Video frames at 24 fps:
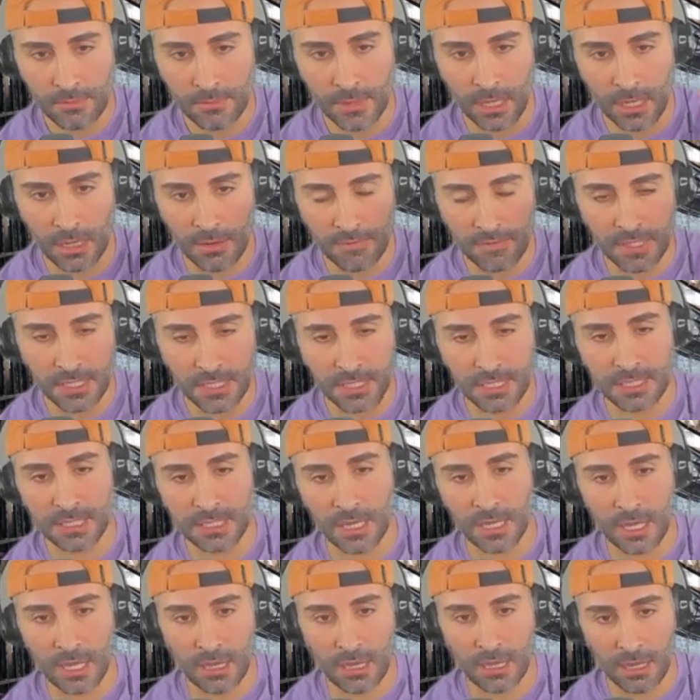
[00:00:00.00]
of this
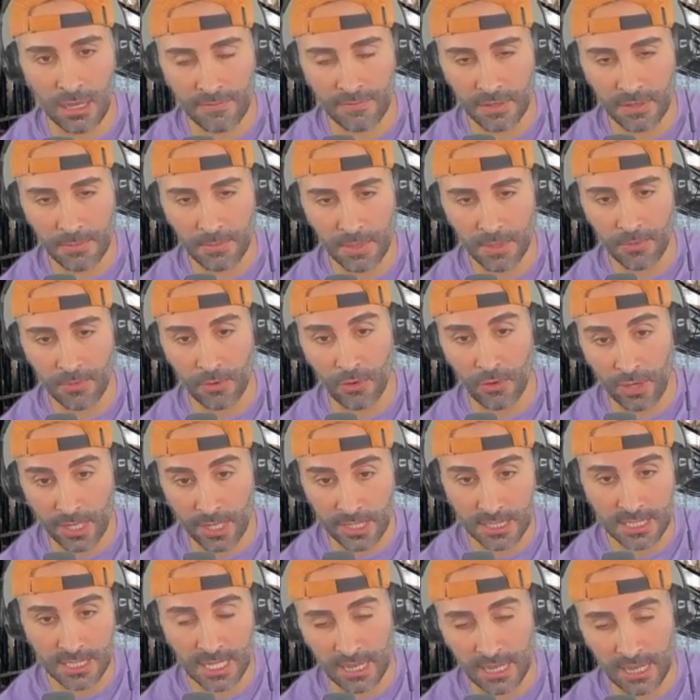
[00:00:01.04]
of the people
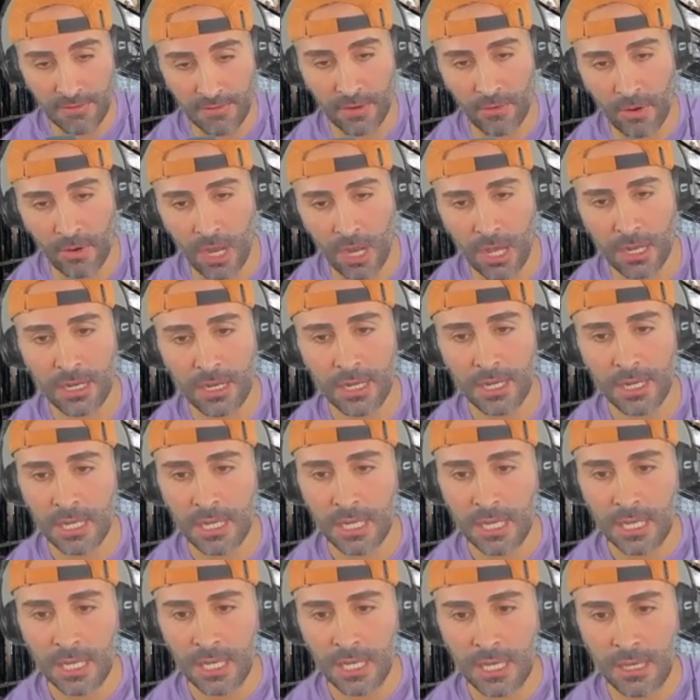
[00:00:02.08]
inside of Iran
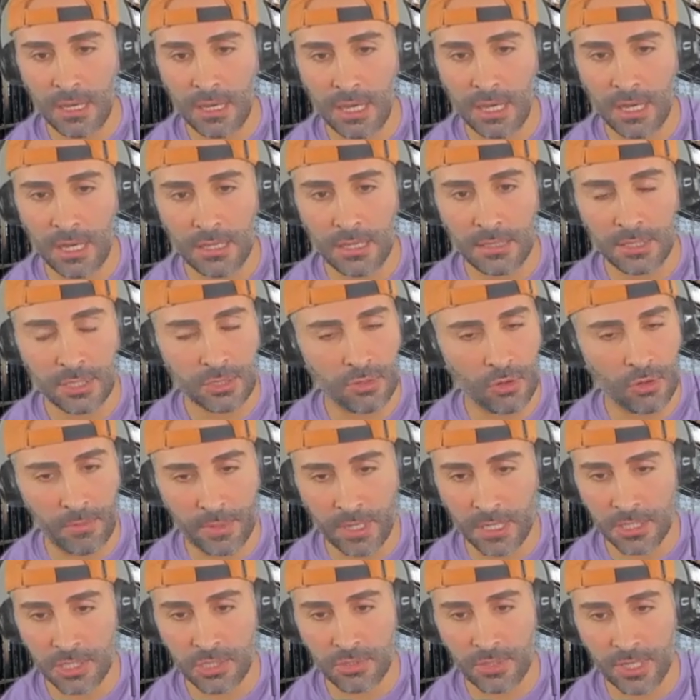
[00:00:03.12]
storming
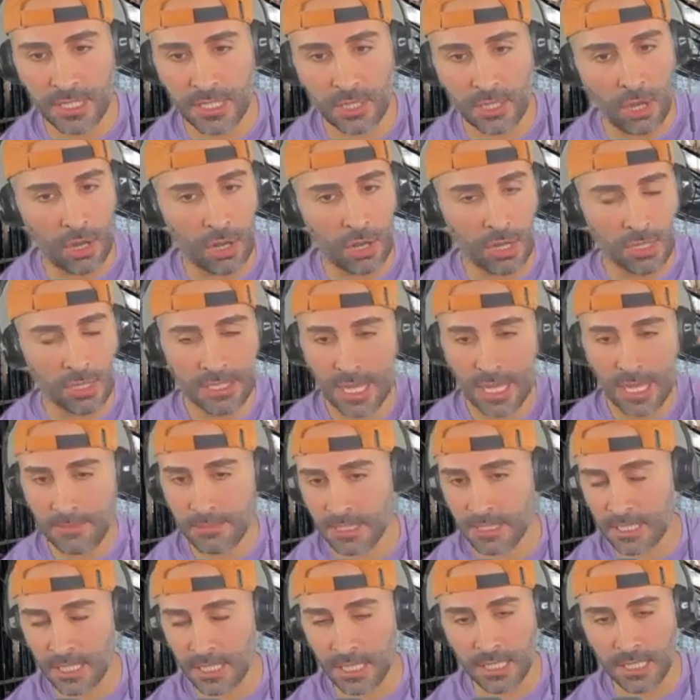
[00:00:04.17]
the streets, all types of
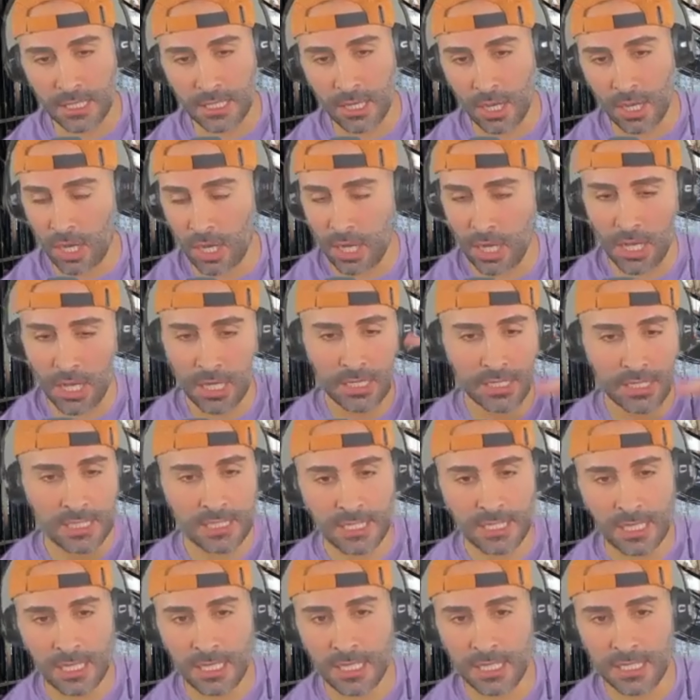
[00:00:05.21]
city, all the
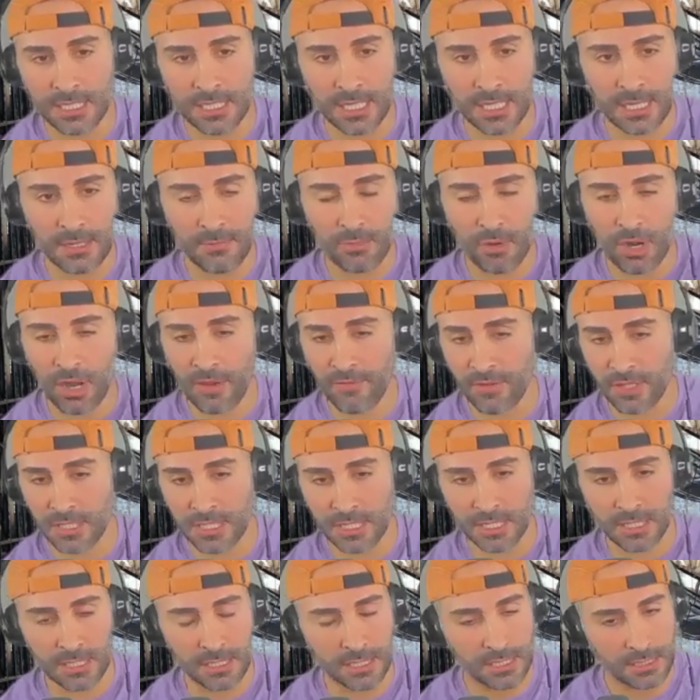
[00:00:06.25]
cities and
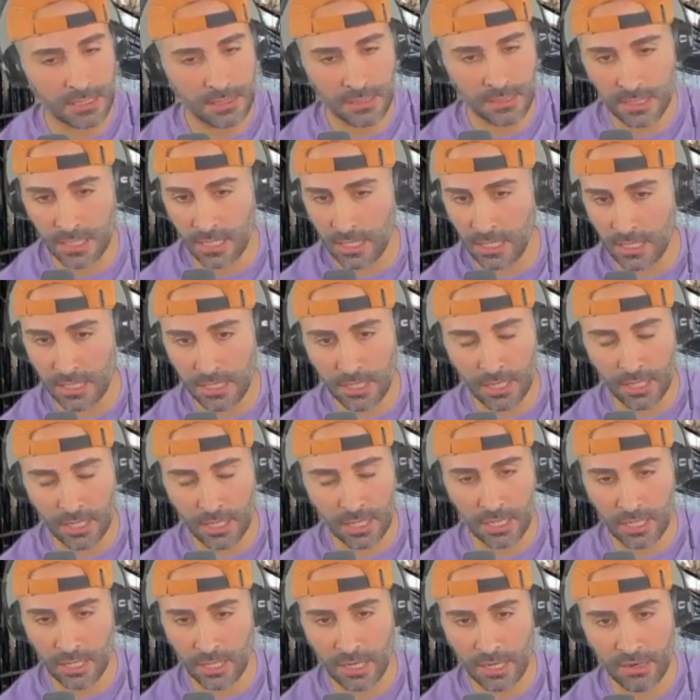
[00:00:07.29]
provinces
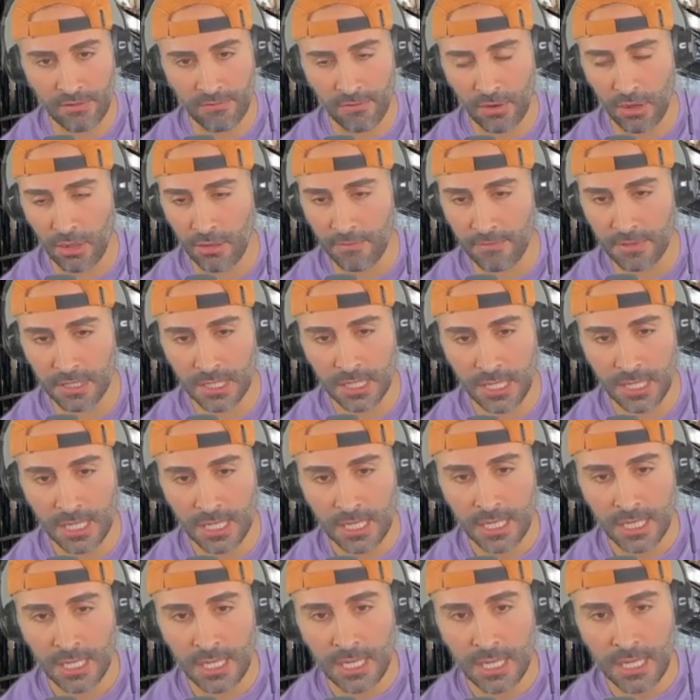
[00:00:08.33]
they're involved.
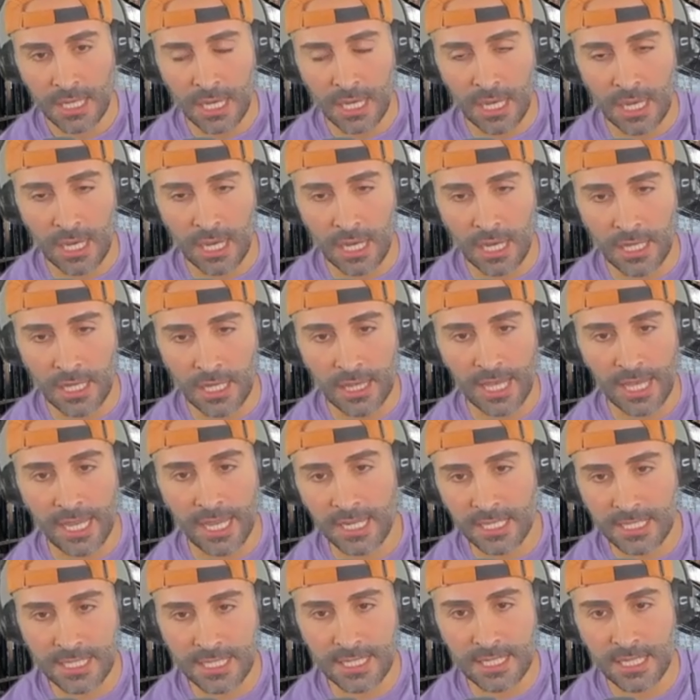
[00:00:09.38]

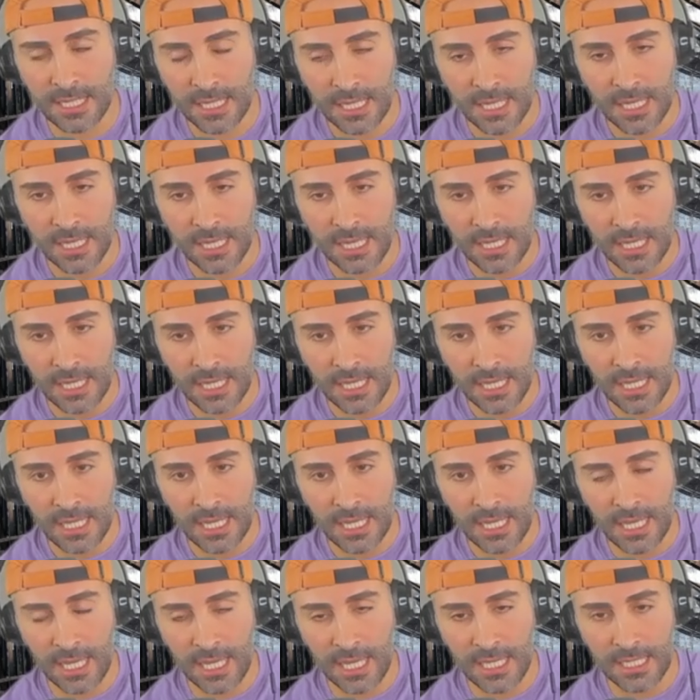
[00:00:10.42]
Latest
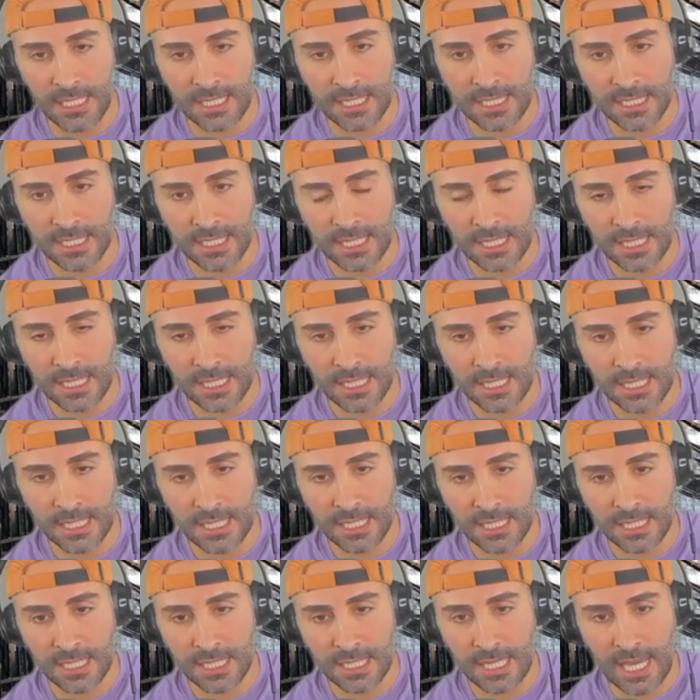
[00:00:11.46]
is
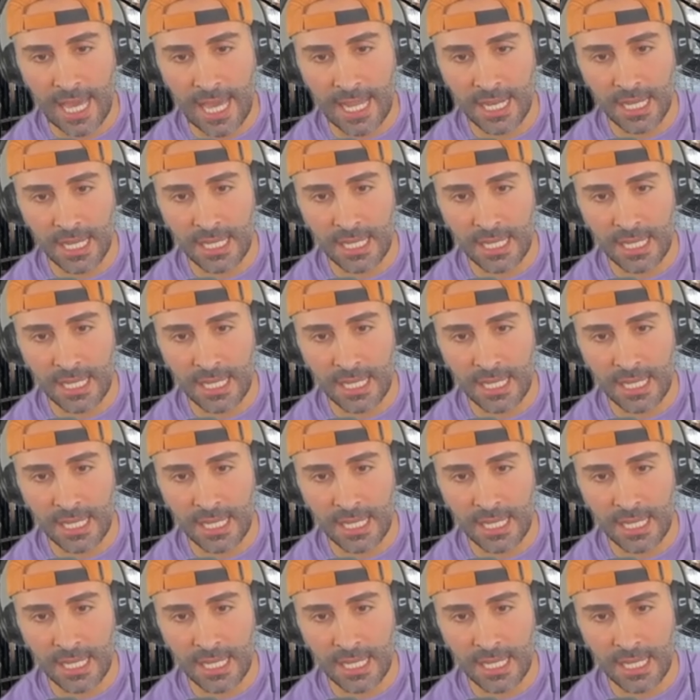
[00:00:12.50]
that